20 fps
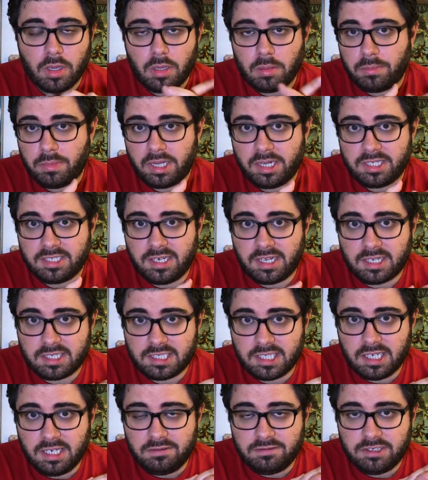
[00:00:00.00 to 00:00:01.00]
but his
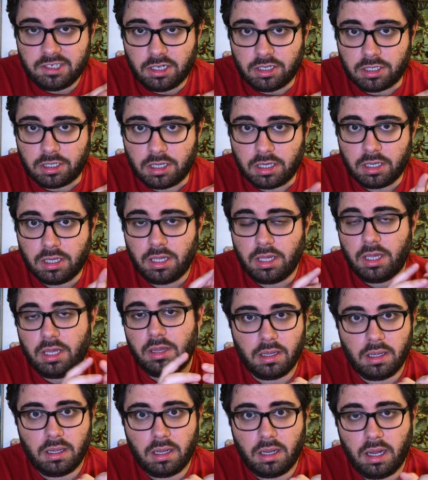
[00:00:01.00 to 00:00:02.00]
legacy lives on.
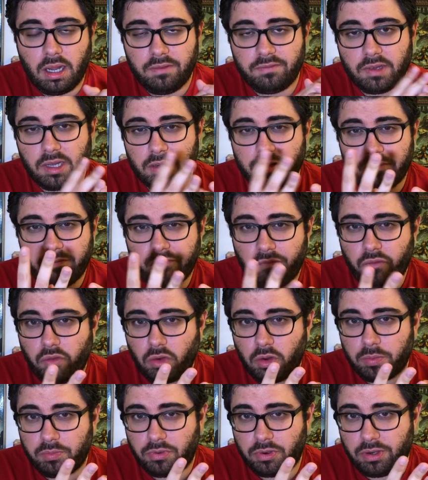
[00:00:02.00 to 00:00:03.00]
I've got
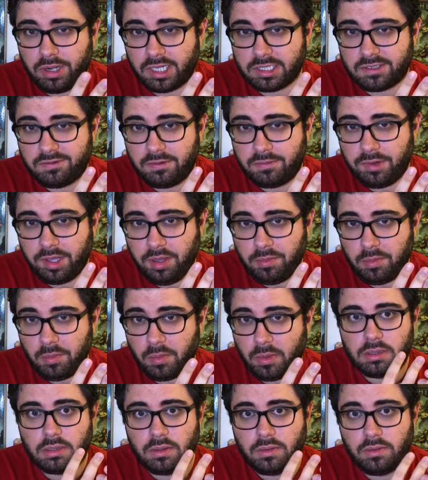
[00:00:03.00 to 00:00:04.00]
four products from
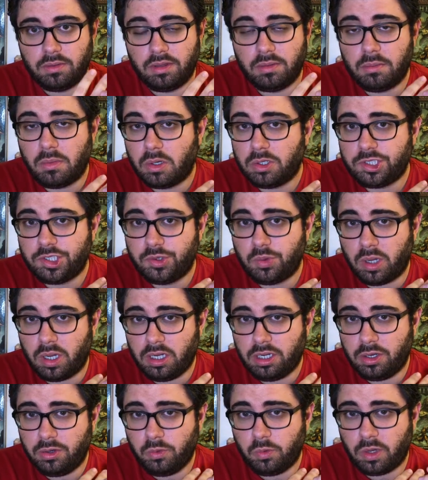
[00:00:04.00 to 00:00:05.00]
him. The most well
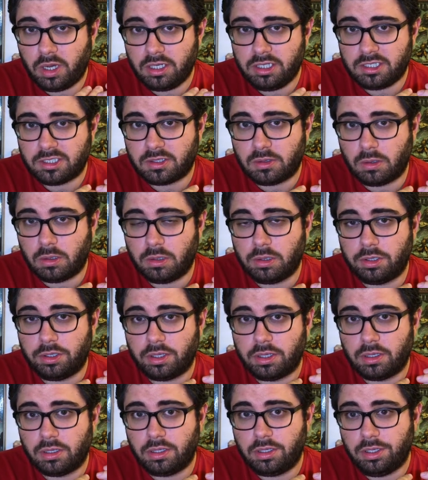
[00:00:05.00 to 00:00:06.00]
known one is called
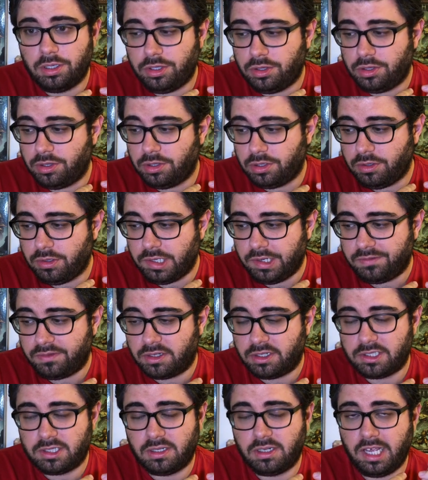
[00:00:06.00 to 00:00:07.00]
the
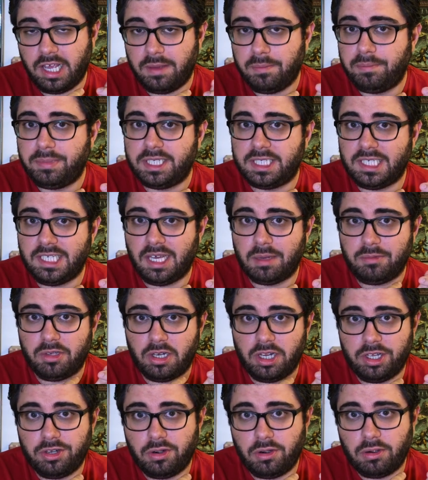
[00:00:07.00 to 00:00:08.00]
Universal NPC
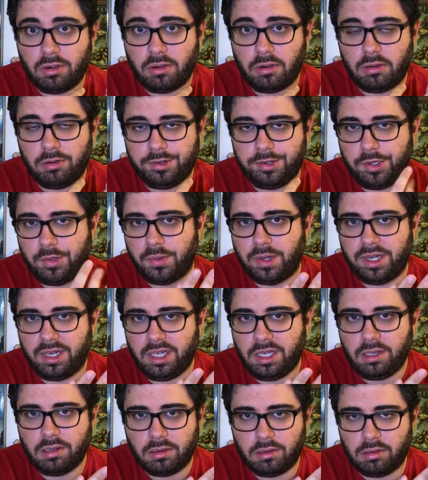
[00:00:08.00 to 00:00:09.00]
Emulator, or
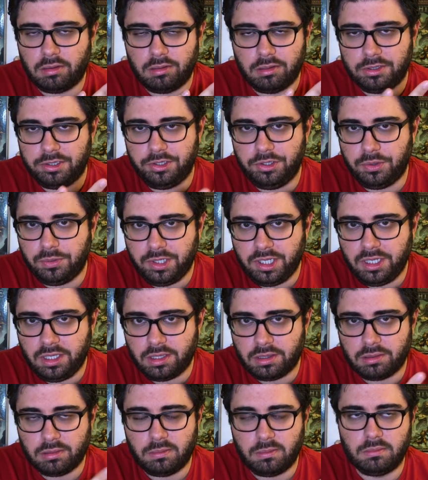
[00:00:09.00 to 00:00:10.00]
UNE, or UNI,
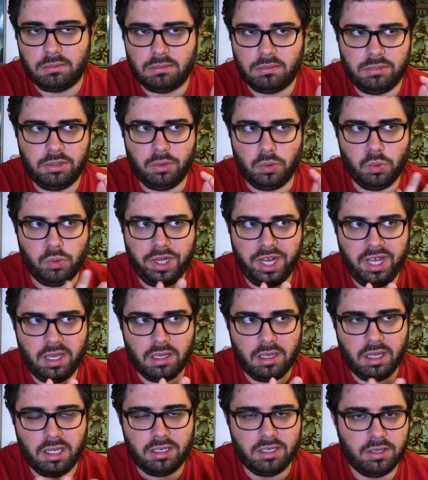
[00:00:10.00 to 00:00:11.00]
UNE,
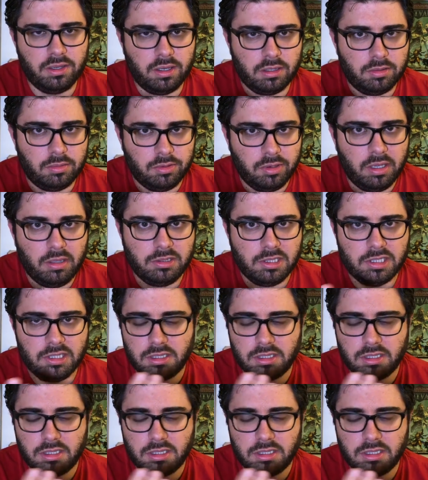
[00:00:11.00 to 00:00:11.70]
I don't know how to pronounce it